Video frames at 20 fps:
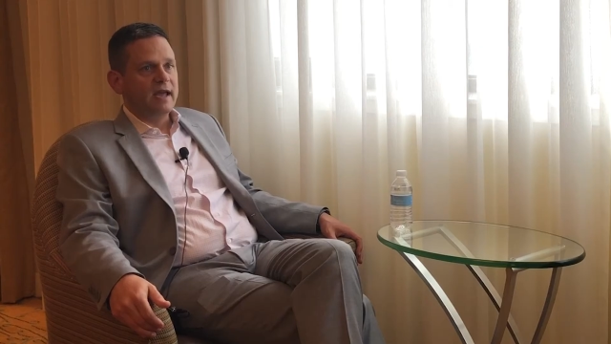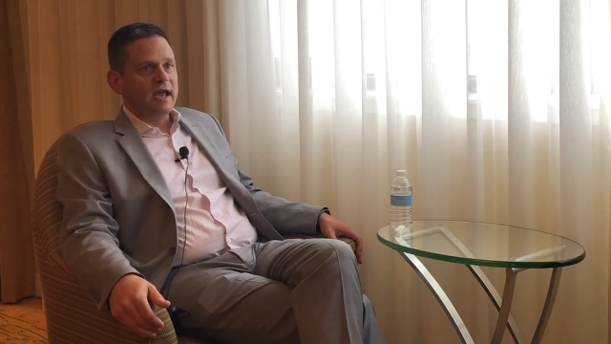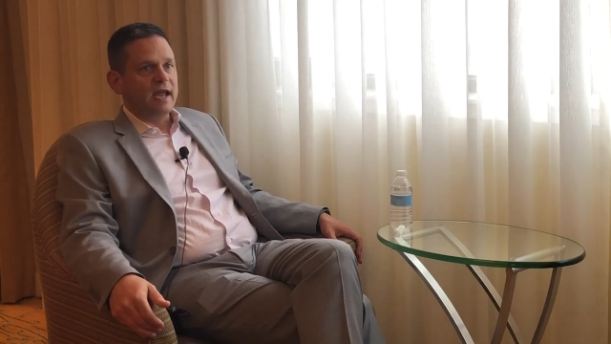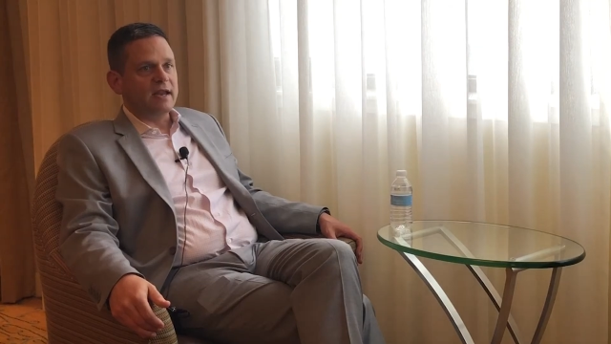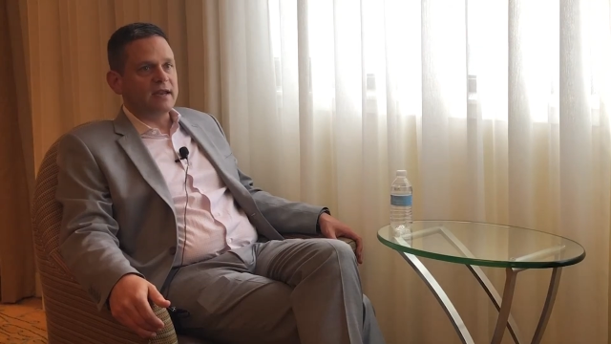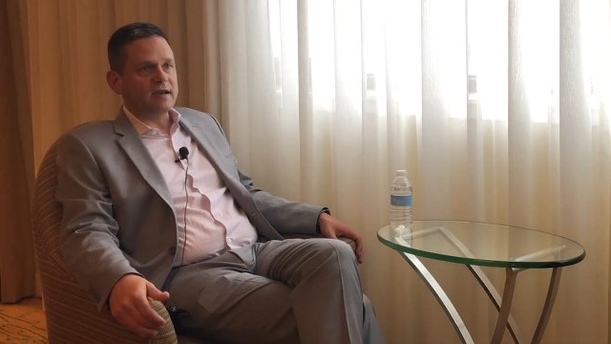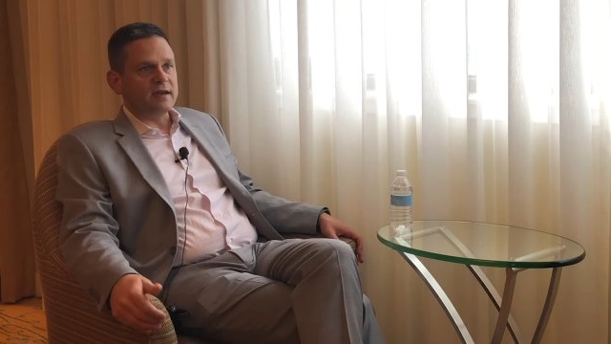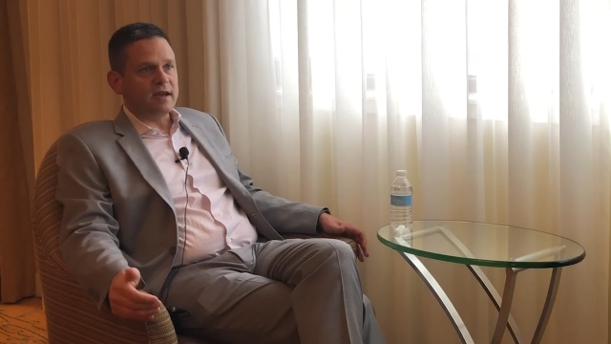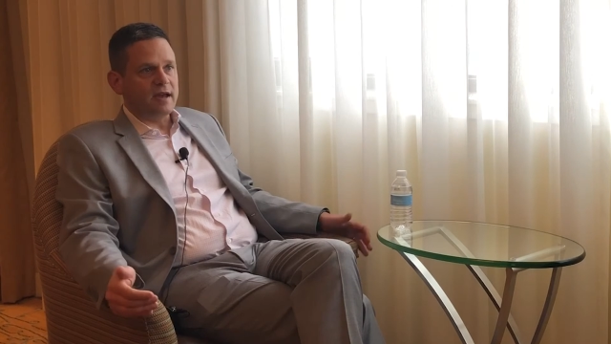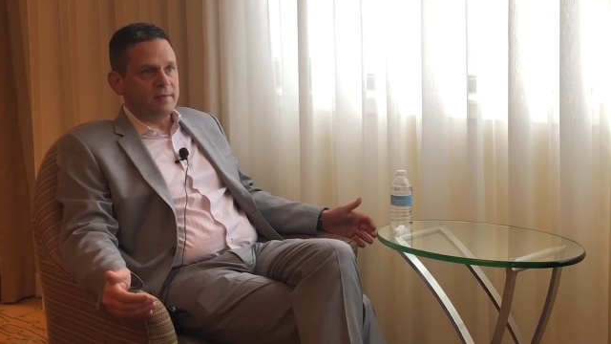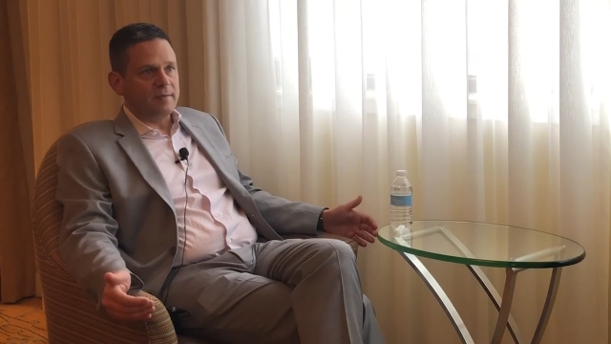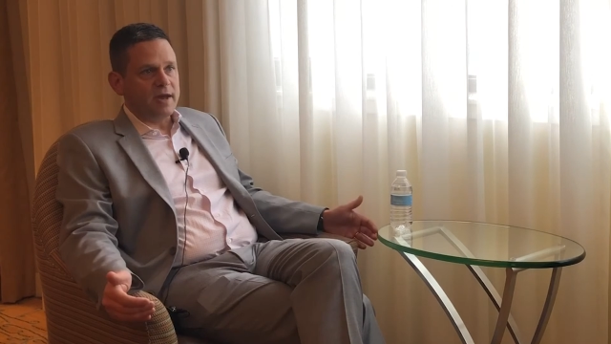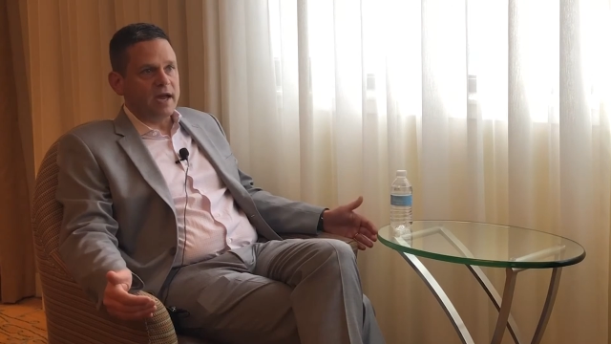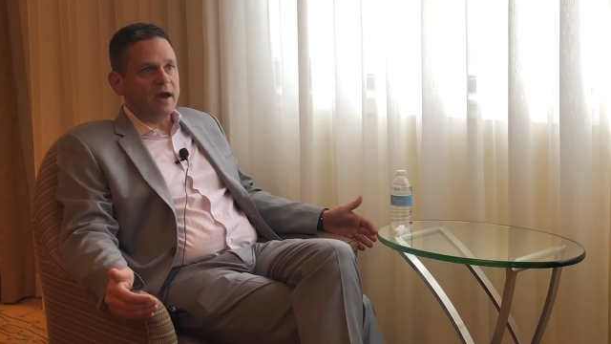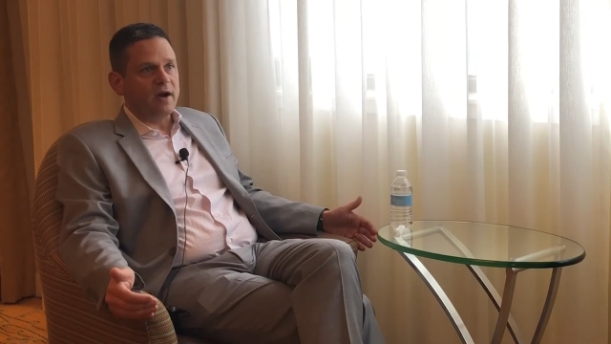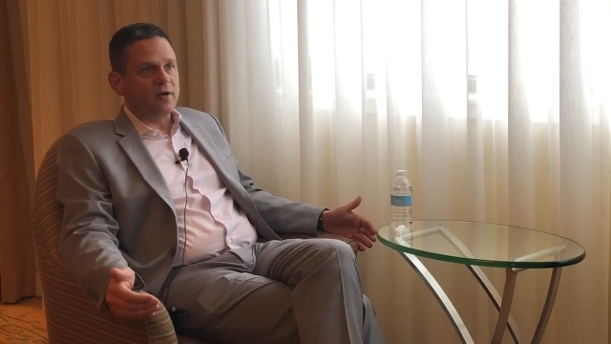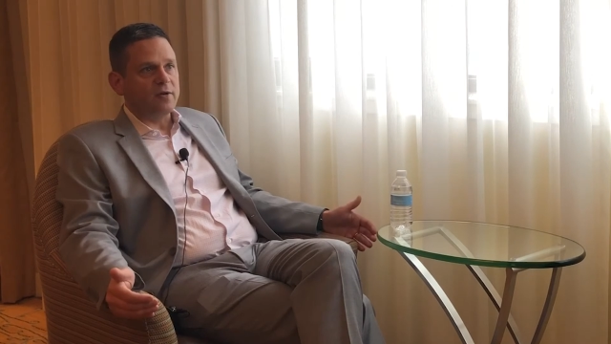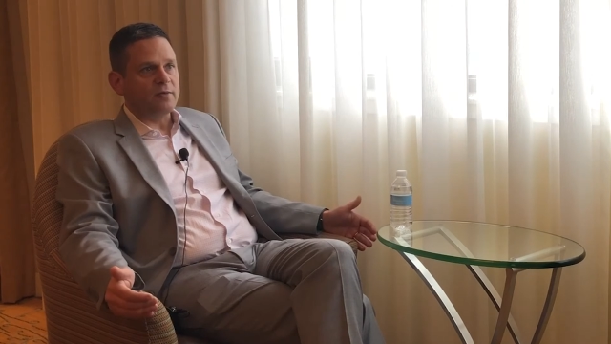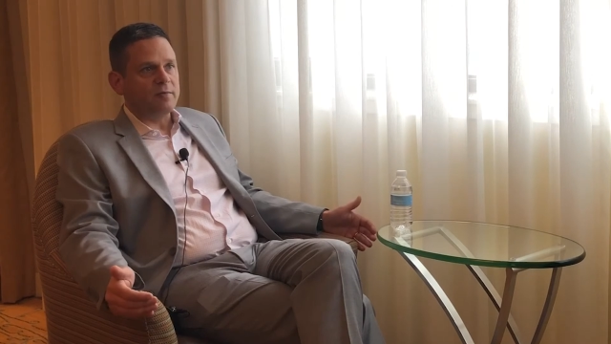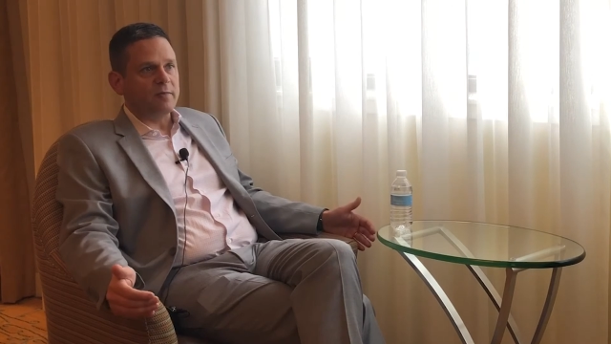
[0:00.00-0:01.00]
And you come
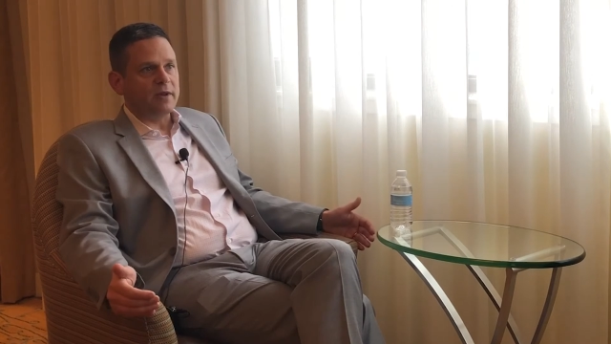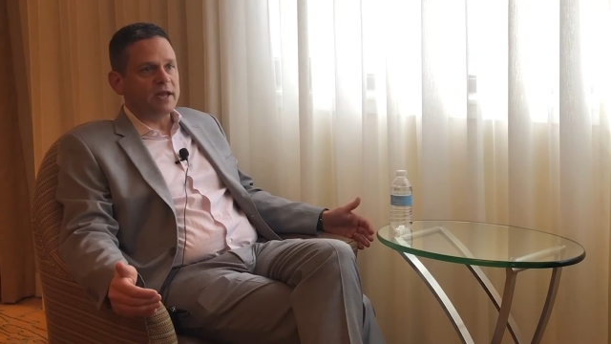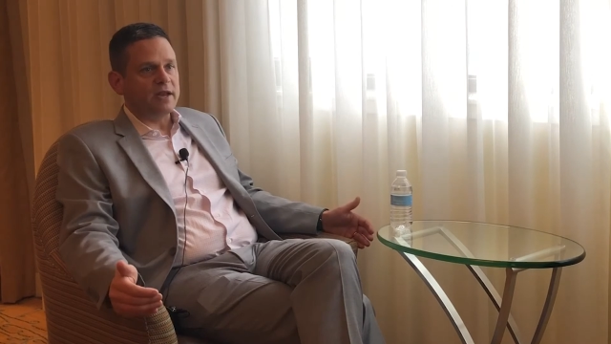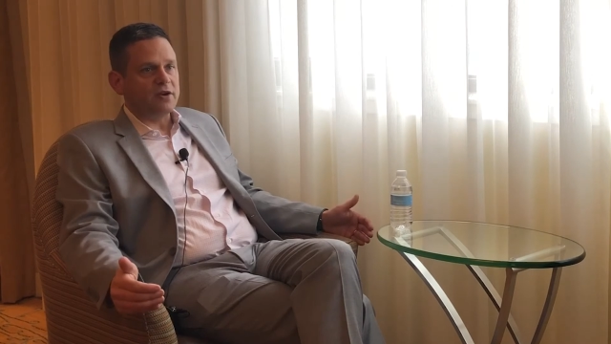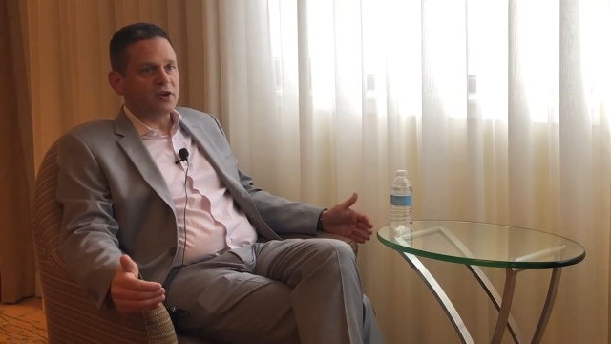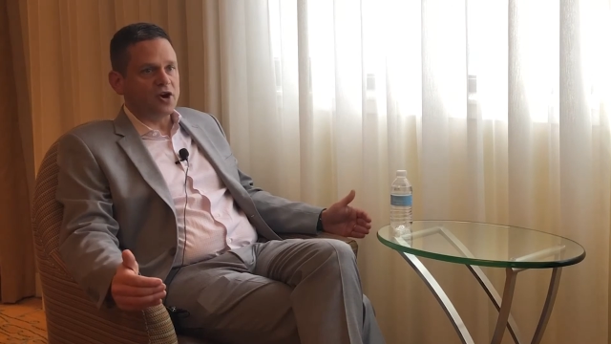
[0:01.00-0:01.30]
out being